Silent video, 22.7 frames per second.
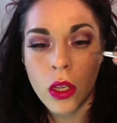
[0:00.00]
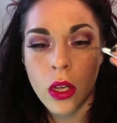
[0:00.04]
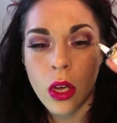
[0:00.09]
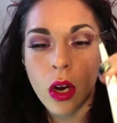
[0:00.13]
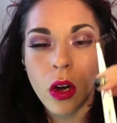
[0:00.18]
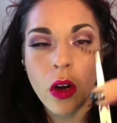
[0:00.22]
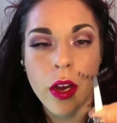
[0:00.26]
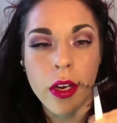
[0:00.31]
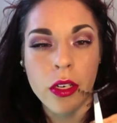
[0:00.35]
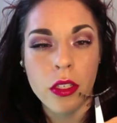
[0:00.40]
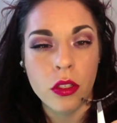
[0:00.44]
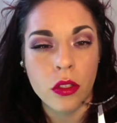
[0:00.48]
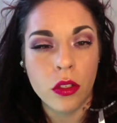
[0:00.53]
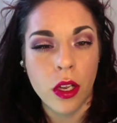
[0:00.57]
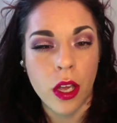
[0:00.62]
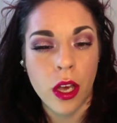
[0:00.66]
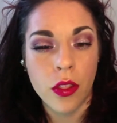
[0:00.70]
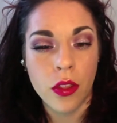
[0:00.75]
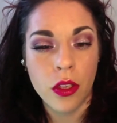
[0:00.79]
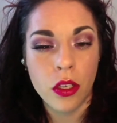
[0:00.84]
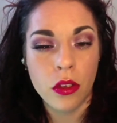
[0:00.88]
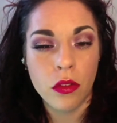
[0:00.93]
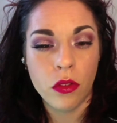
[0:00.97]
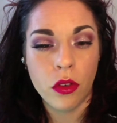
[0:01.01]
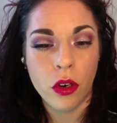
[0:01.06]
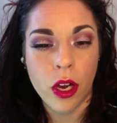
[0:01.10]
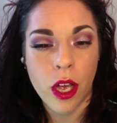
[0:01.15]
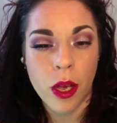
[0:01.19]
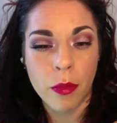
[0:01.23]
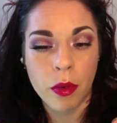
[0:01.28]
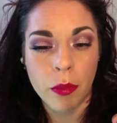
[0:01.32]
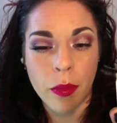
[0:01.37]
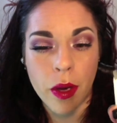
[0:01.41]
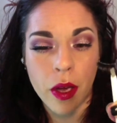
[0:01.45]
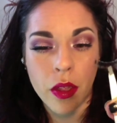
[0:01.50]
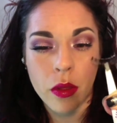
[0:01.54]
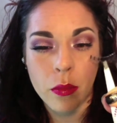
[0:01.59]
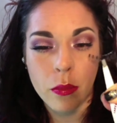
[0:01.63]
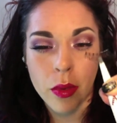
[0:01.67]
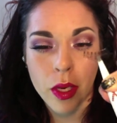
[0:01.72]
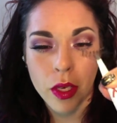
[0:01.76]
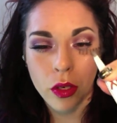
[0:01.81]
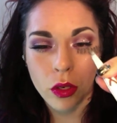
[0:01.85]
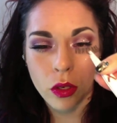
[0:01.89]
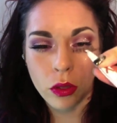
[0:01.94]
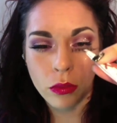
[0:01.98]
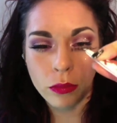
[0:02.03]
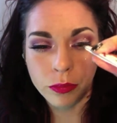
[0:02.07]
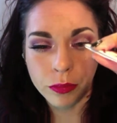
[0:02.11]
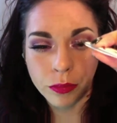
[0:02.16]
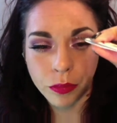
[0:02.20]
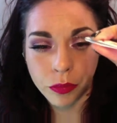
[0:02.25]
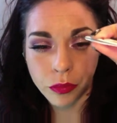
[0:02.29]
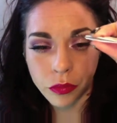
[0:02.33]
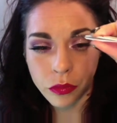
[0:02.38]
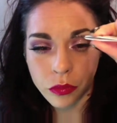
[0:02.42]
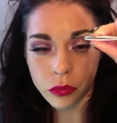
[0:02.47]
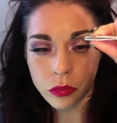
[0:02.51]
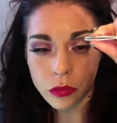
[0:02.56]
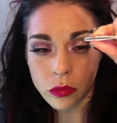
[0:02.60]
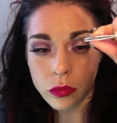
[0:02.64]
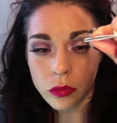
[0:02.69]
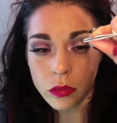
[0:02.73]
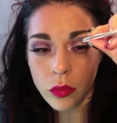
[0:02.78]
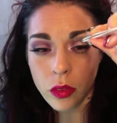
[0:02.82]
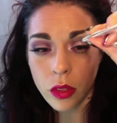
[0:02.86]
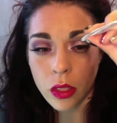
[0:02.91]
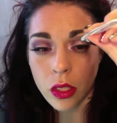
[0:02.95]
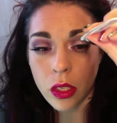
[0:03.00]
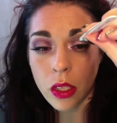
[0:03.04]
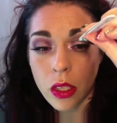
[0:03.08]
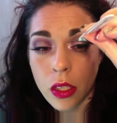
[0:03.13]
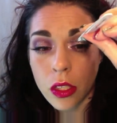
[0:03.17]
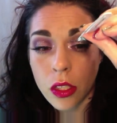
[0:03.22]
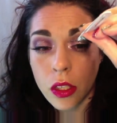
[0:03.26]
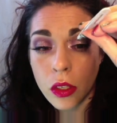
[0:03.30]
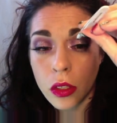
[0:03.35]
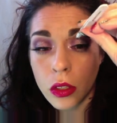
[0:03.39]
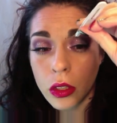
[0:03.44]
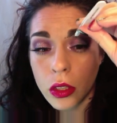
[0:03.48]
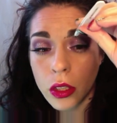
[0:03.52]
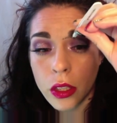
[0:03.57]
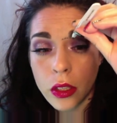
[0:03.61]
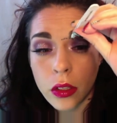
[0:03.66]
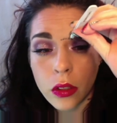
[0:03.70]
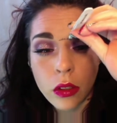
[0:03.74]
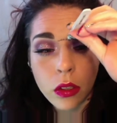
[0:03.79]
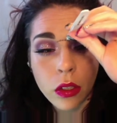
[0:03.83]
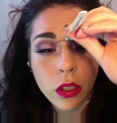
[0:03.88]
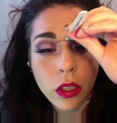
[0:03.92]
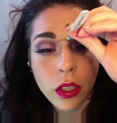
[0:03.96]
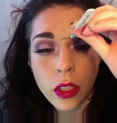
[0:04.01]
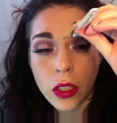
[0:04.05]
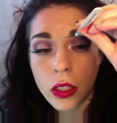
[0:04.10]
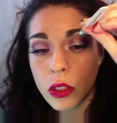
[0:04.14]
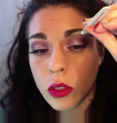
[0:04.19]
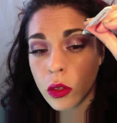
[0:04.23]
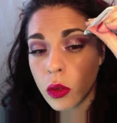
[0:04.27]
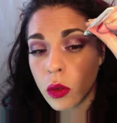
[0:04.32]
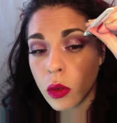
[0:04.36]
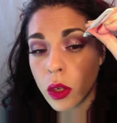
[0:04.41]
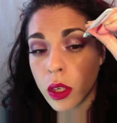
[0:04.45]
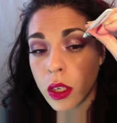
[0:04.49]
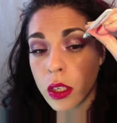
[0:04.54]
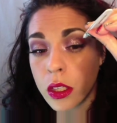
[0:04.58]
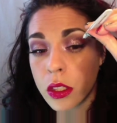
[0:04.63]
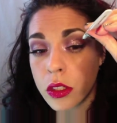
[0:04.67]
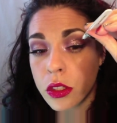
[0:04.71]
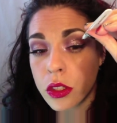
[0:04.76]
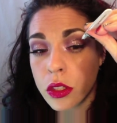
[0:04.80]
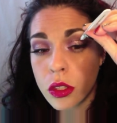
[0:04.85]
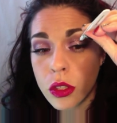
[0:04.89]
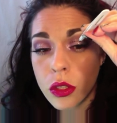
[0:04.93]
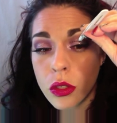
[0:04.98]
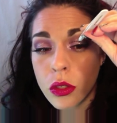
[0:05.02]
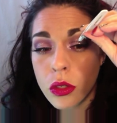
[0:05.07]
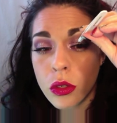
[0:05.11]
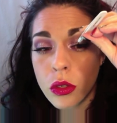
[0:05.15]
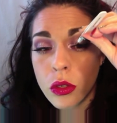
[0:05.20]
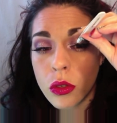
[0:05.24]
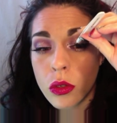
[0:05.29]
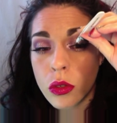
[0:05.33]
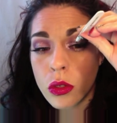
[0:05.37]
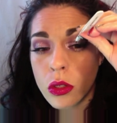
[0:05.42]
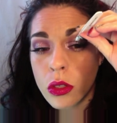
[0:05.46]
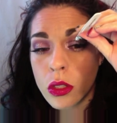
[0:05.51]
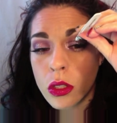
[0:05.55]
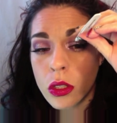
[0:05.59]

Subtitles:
Alright, so now that you've grabbed it by the middle, you're literally going to,